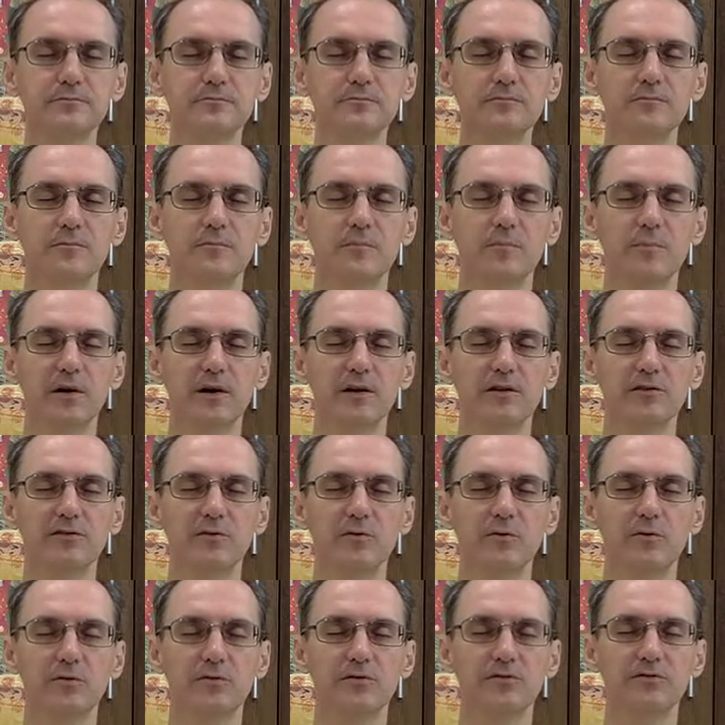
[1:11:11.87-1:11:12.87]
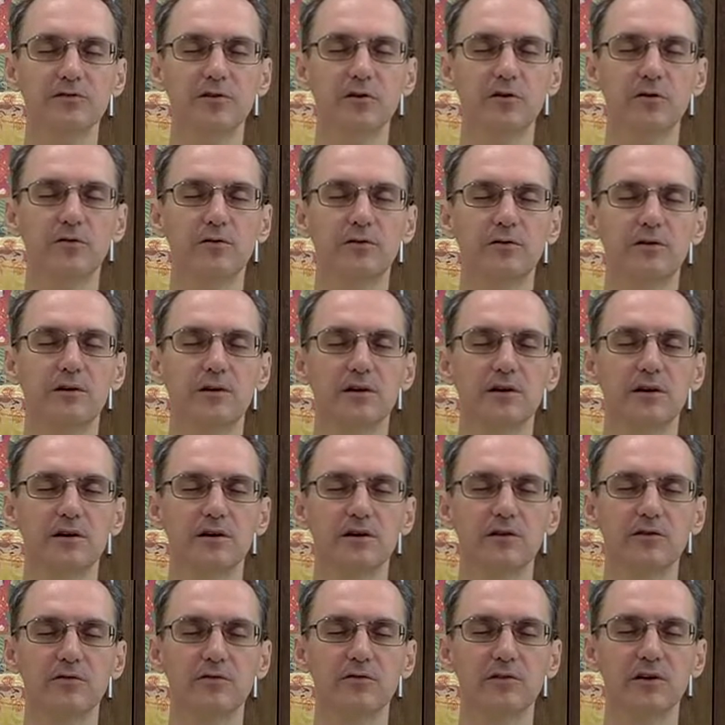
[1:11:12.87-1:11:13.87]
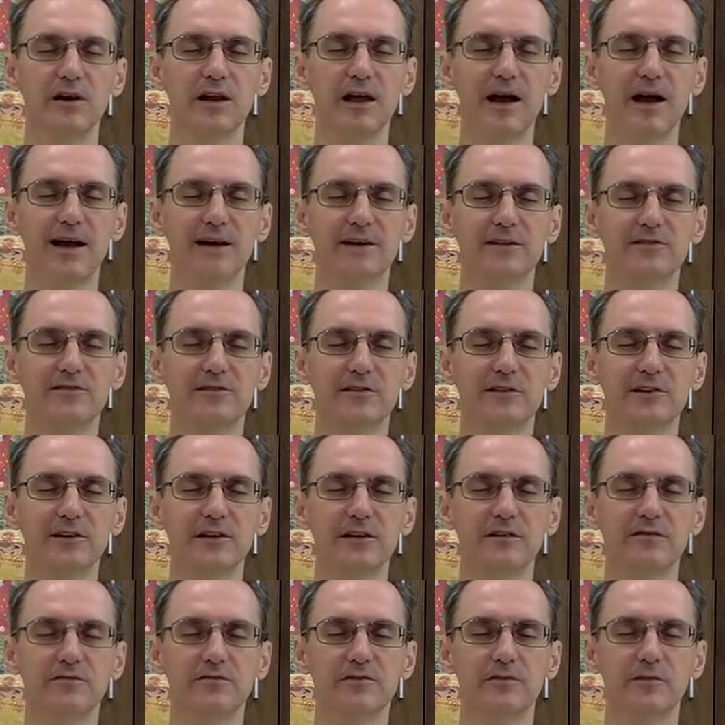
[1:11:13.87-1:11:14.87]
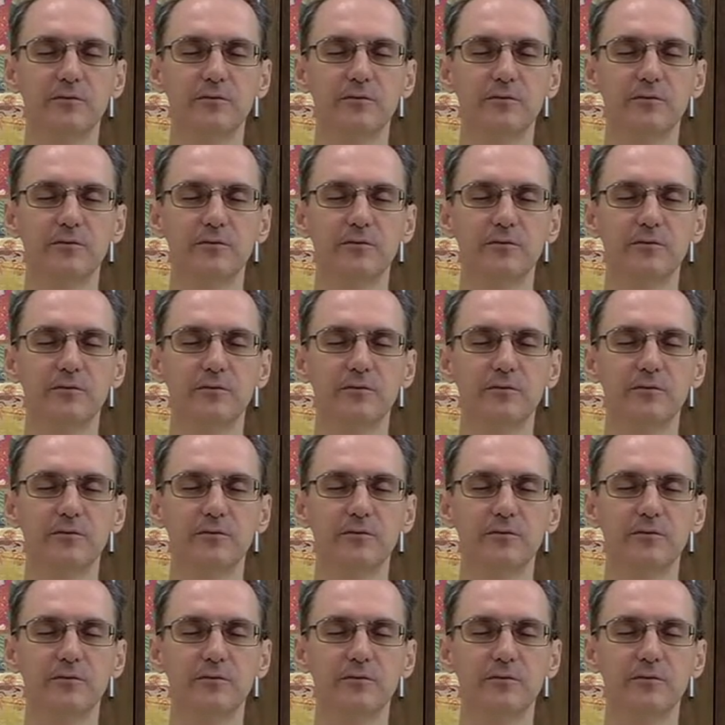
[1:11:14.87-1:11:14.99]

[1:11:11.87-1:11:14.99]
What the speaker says: but it's also relaxed and comfortable.